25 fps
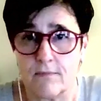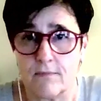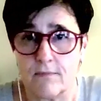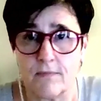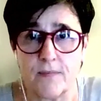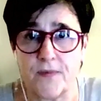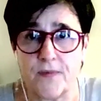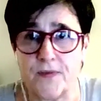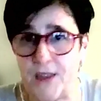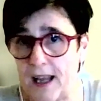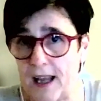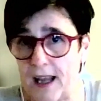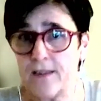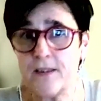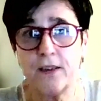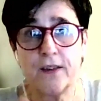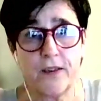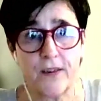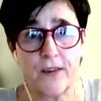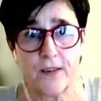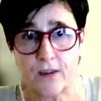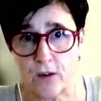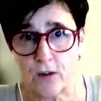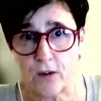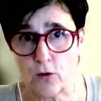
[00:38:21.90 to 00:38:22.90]

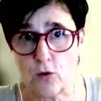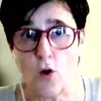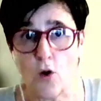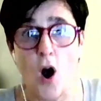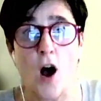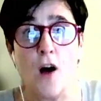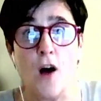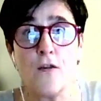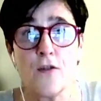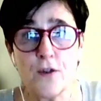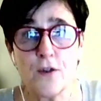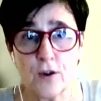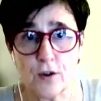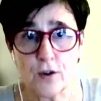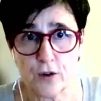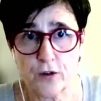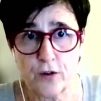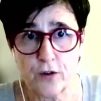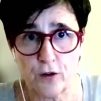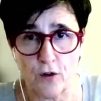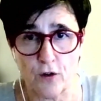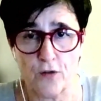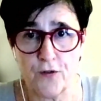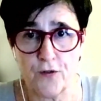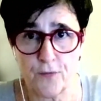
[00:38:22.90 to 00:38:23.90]
tens to hundreds
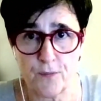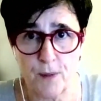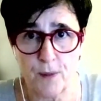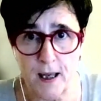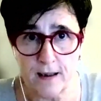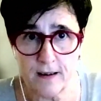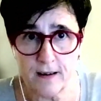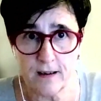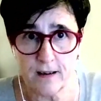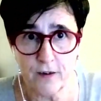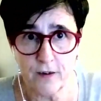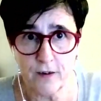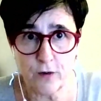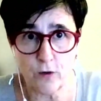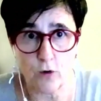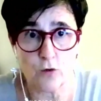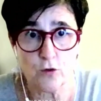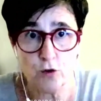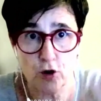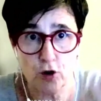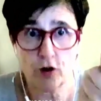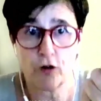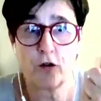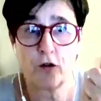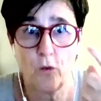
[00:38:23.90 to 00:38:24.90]
of patents on
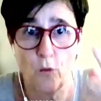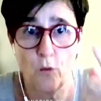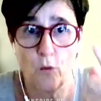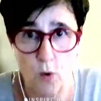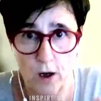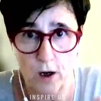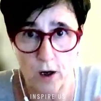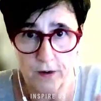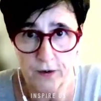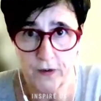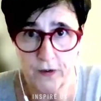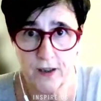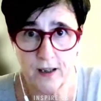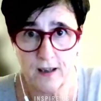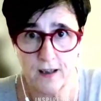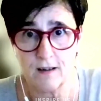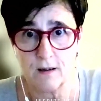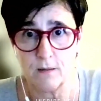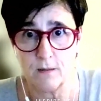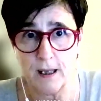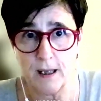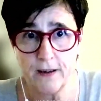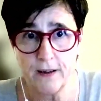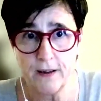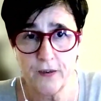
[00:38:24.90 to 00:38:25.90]
just one single
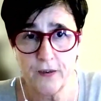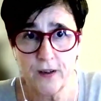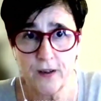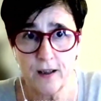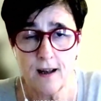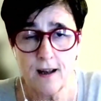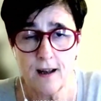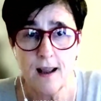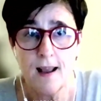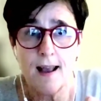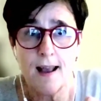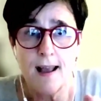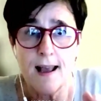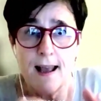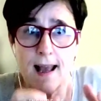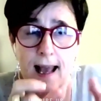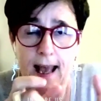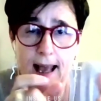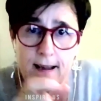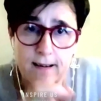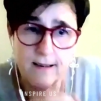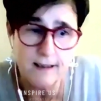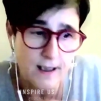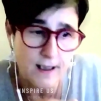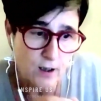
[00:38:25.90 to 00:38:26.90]
medicine, and
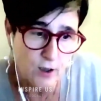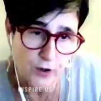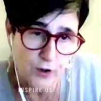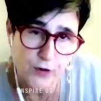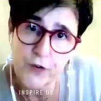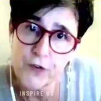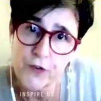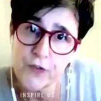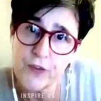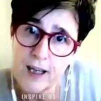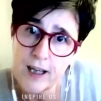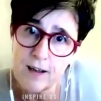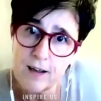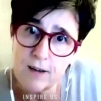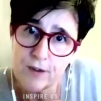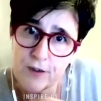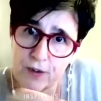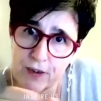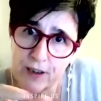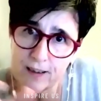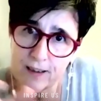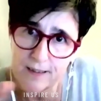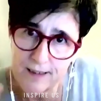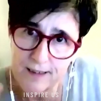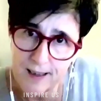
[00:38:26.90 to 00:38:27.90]
they are staggered in
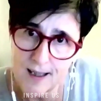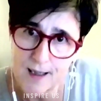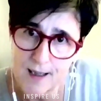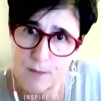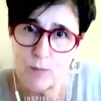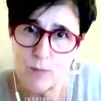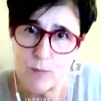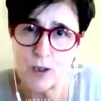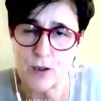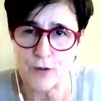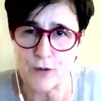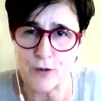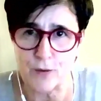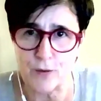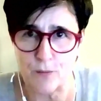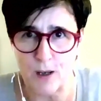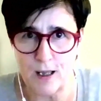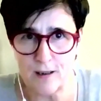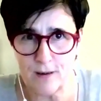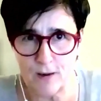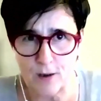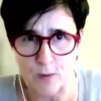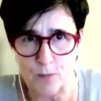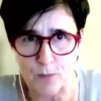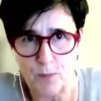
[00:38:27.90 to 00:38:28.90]
time because
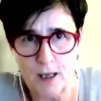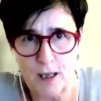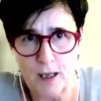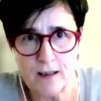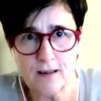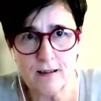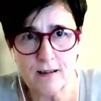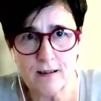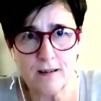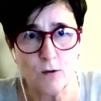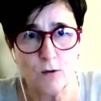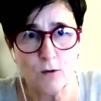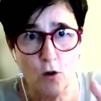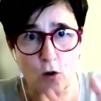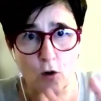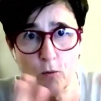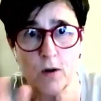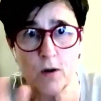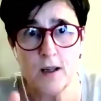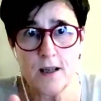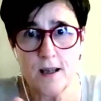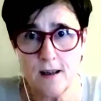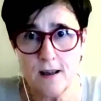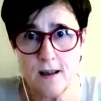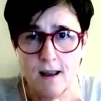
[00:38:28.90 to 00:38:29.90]
a patent
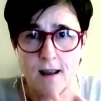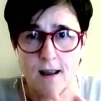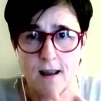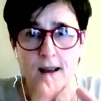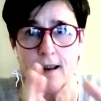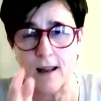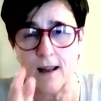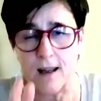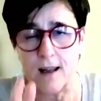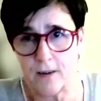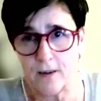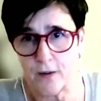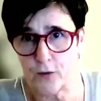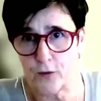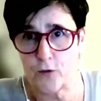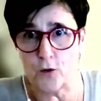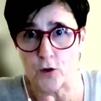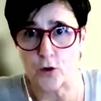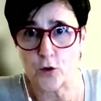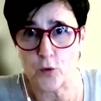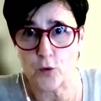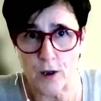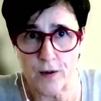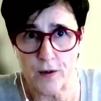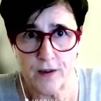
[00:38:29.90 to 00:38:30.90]
normally is for
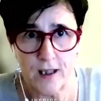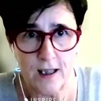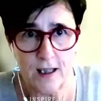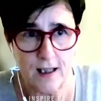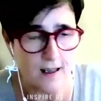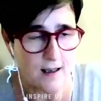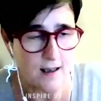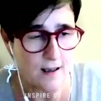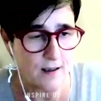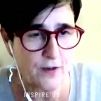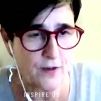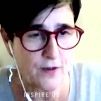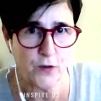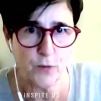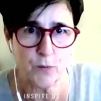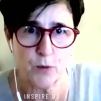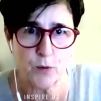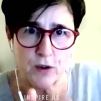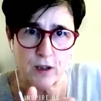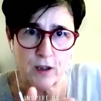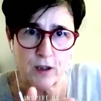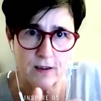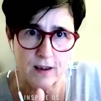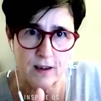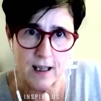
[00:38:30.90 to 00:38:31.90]
20 years, but
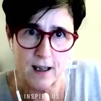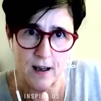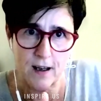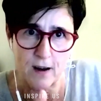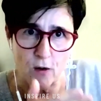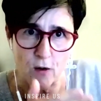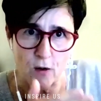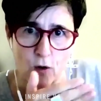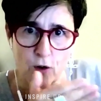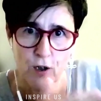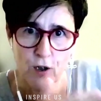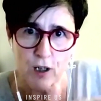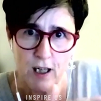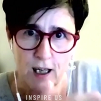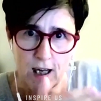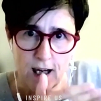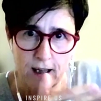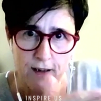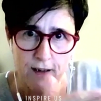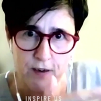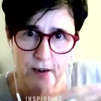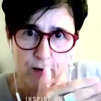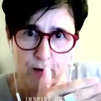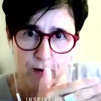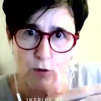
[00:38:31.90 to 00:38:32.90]
then they organize
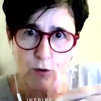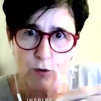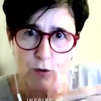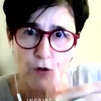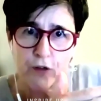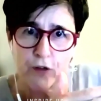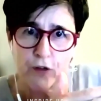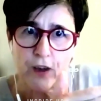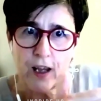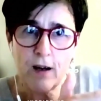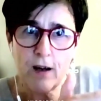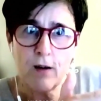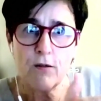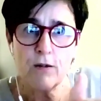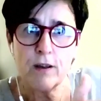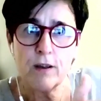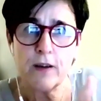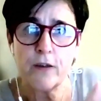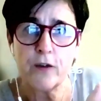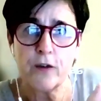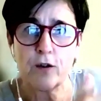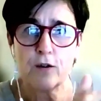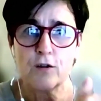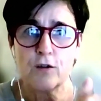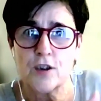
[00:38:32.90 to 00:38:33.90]
it to stagger it
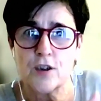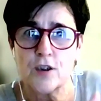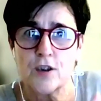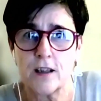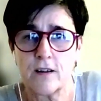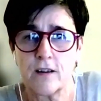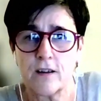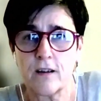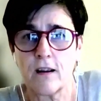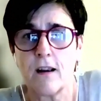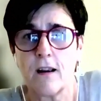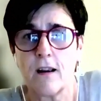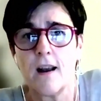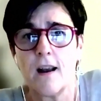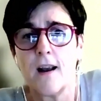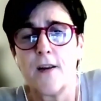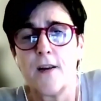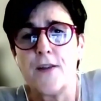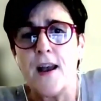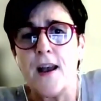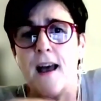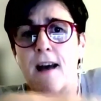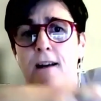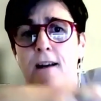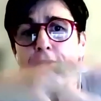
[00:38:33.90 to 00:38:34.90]
such that the
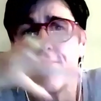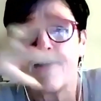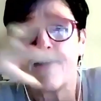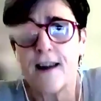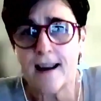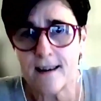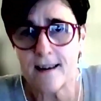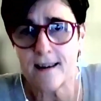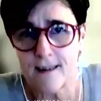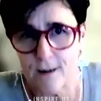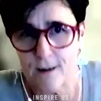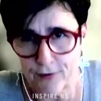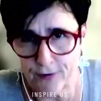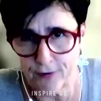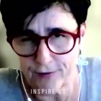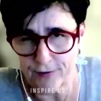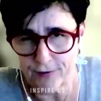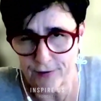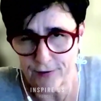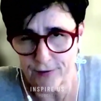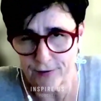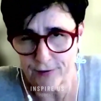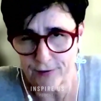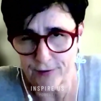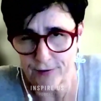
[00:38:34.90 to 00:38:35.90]
effective
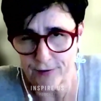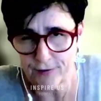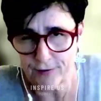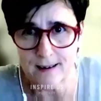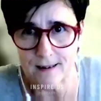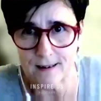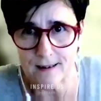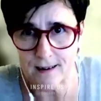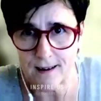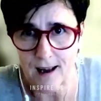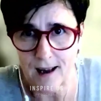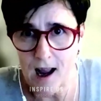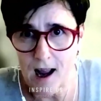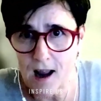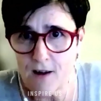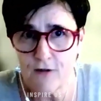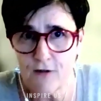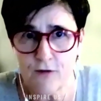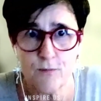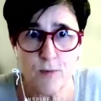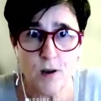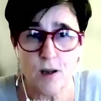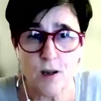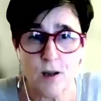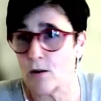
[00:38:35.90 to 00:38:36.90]
patent life
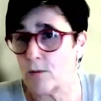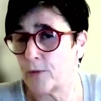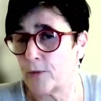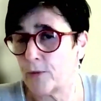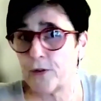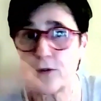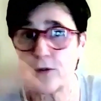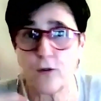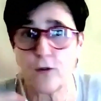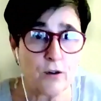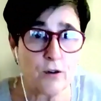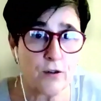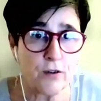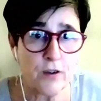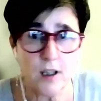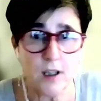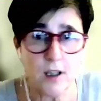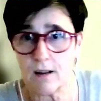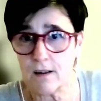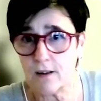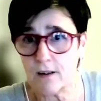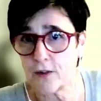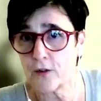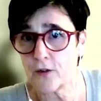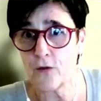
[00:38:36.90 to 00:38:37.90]
becomes 30
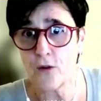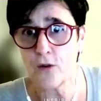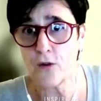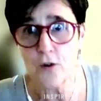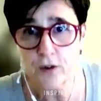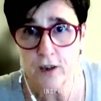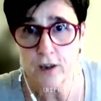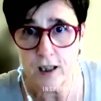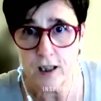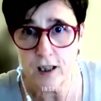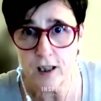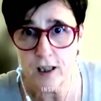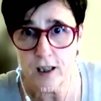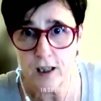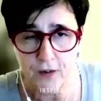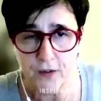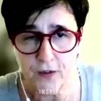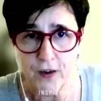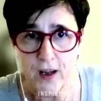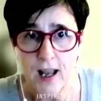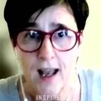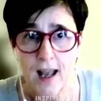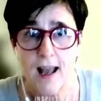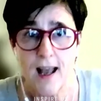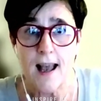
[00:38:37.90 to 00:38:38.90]
years, 40 years.
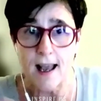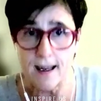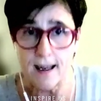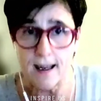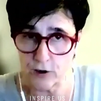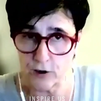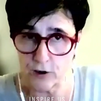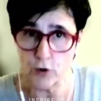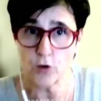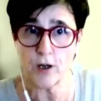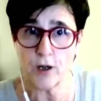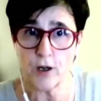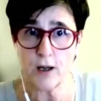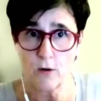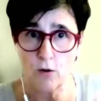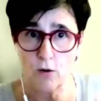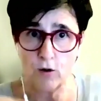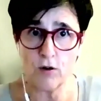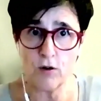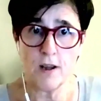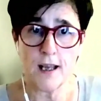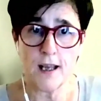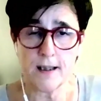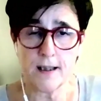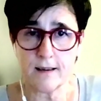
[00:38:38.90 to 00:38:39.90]
And during all
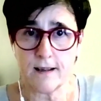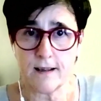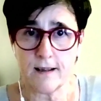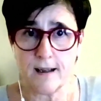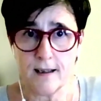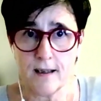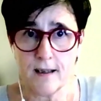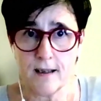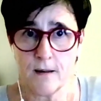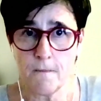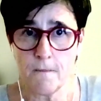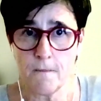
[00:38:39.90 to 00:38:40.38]
that time,